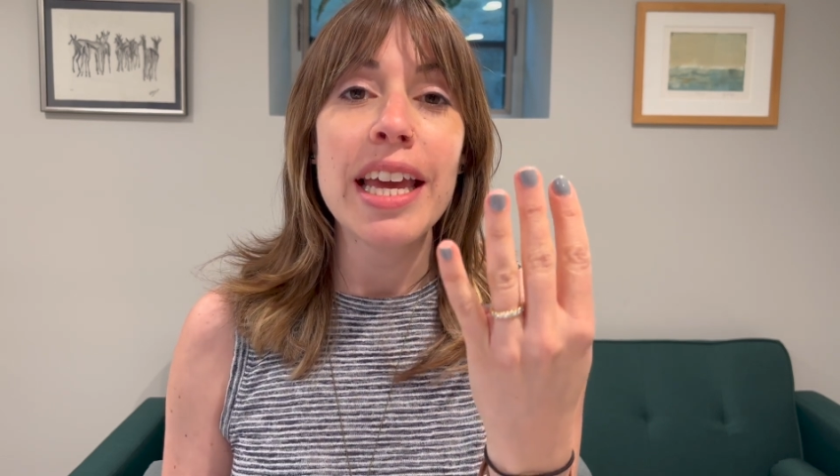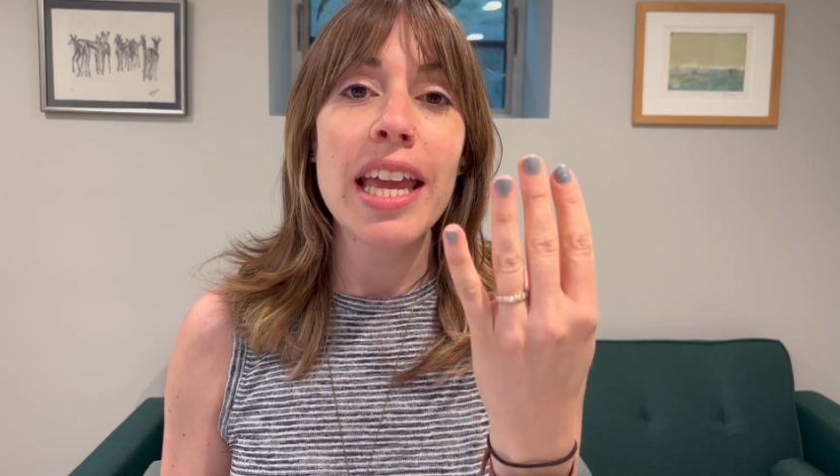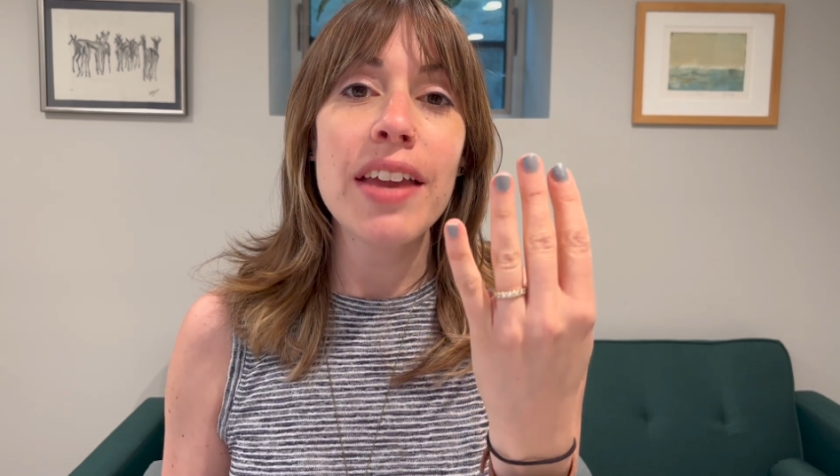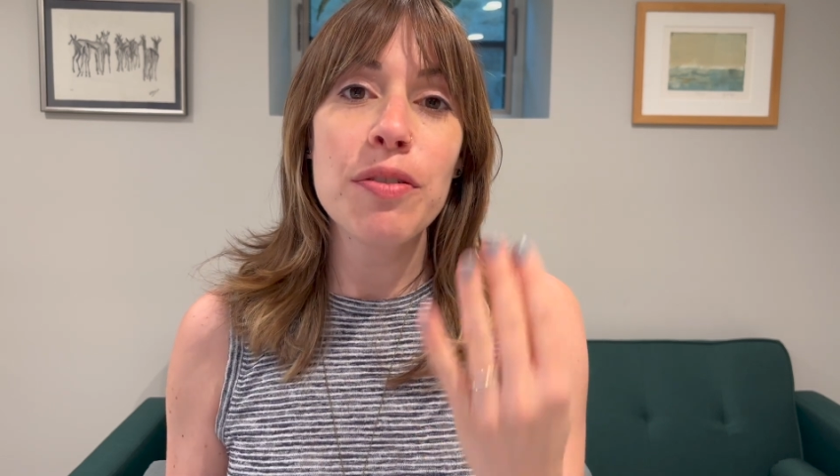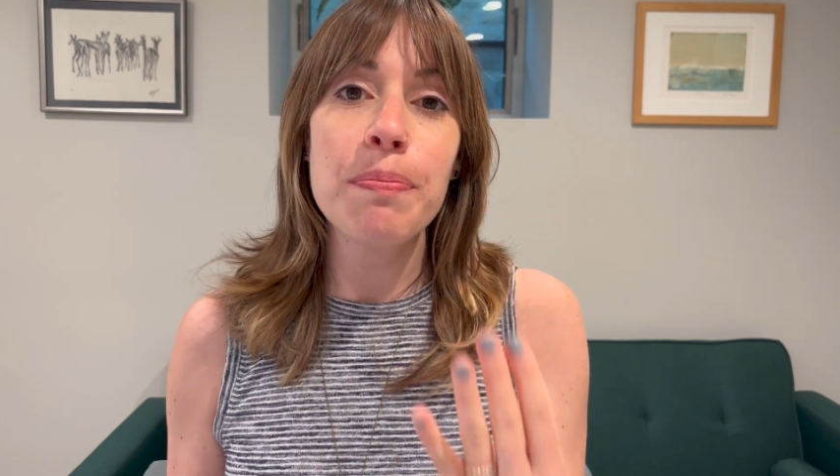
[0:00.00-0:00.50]

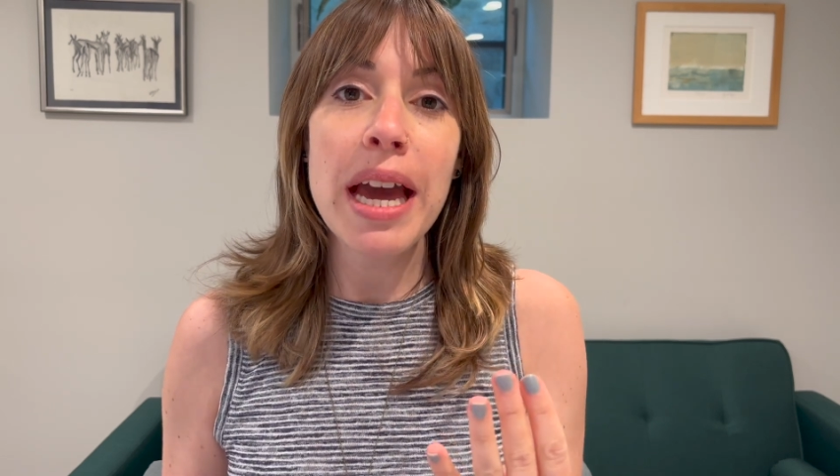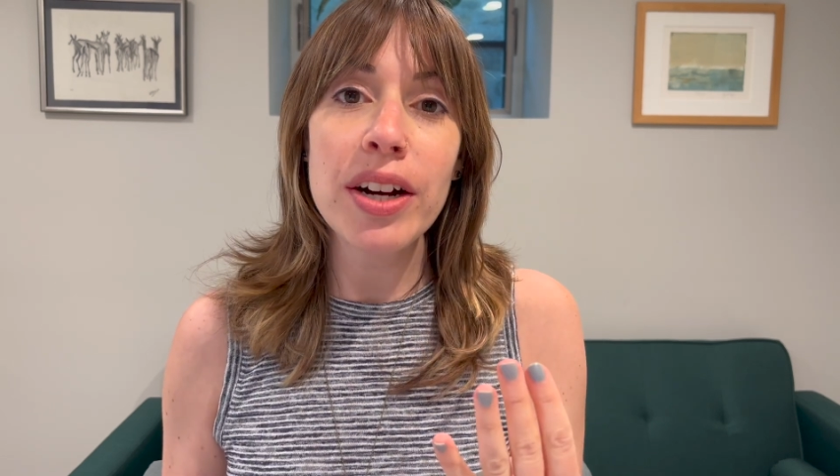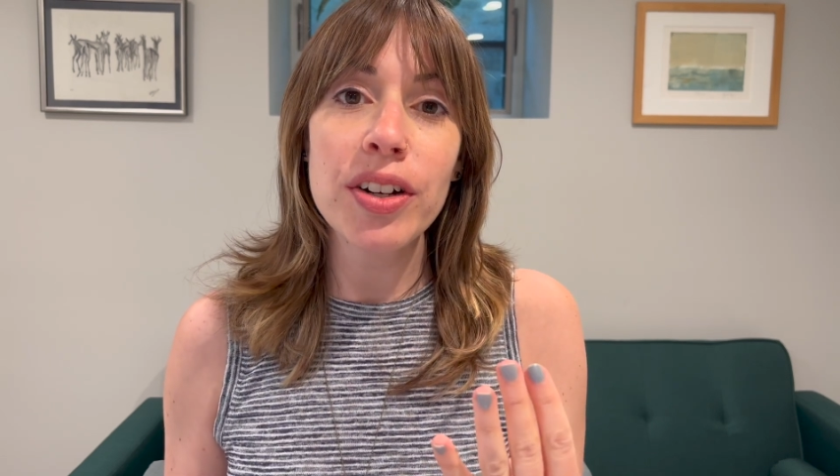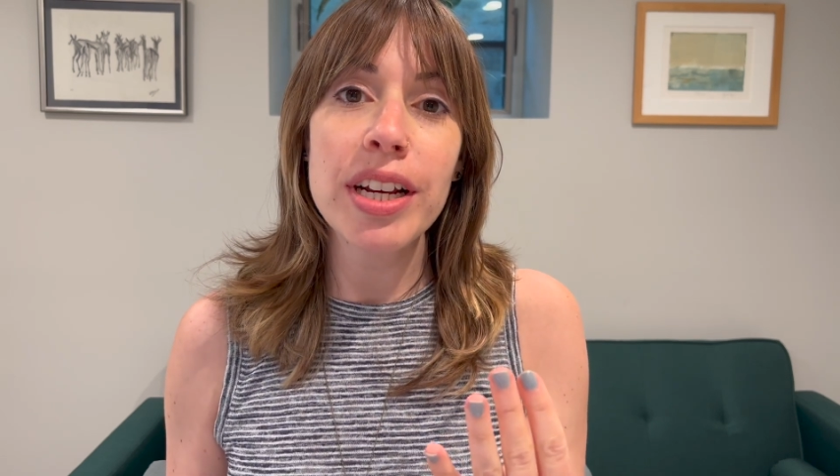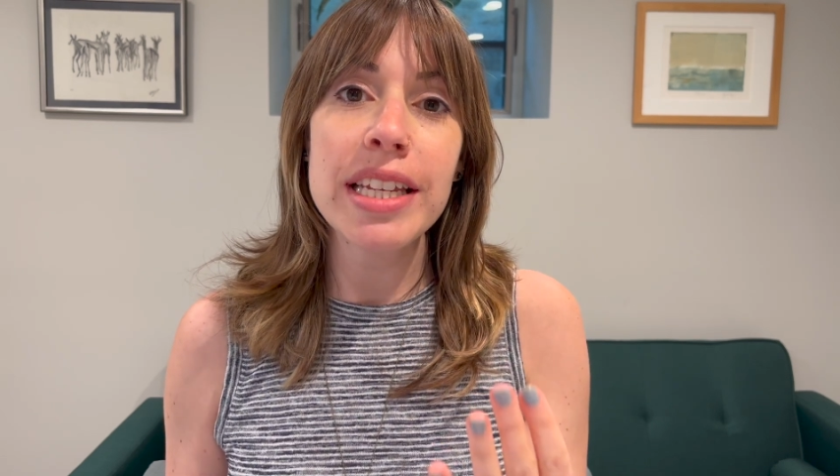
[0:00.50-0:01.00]
Even
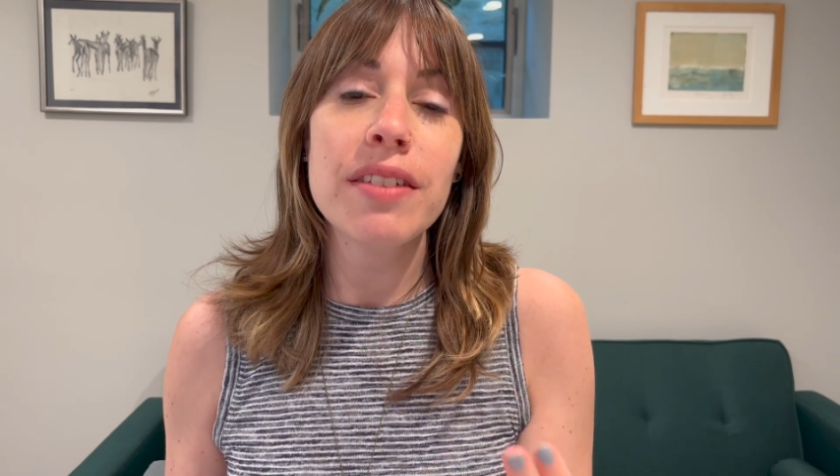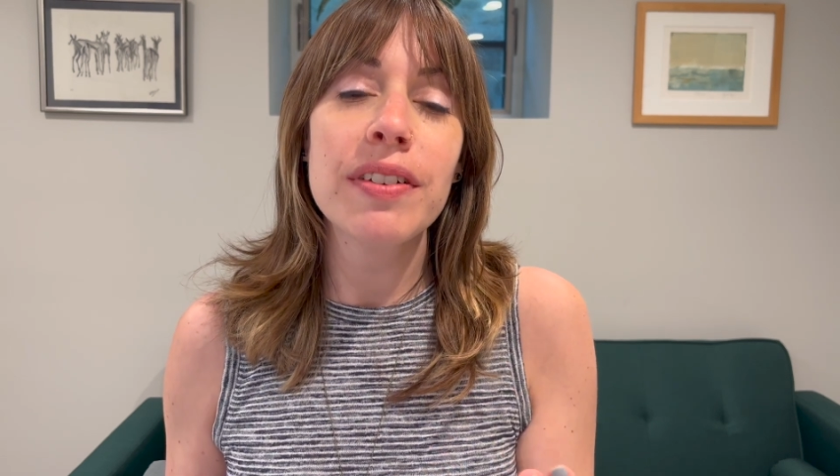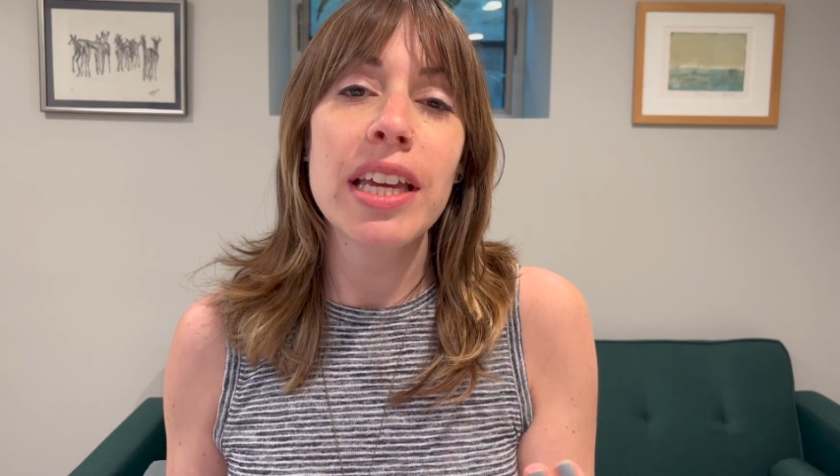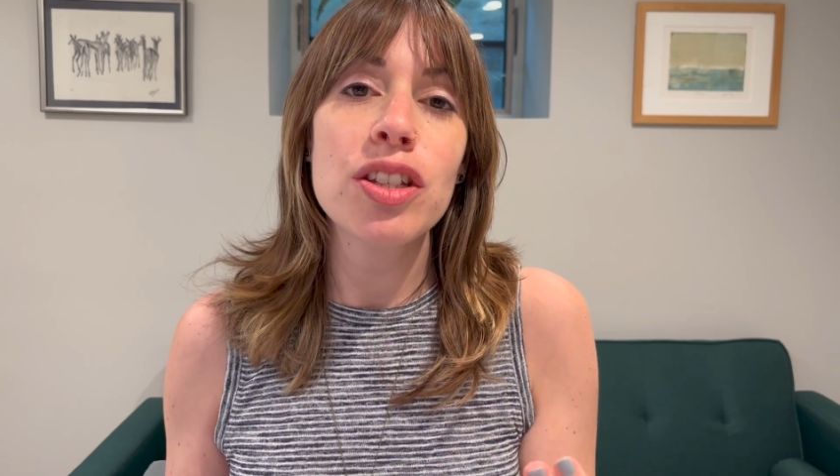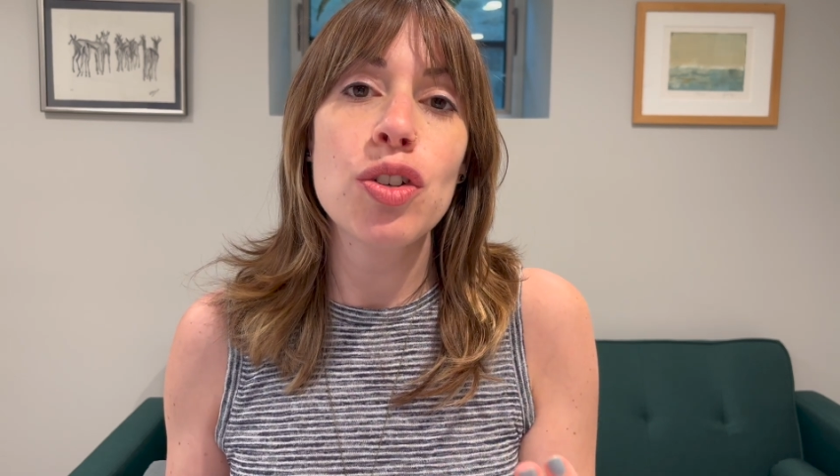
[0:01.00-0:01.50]
better is if kids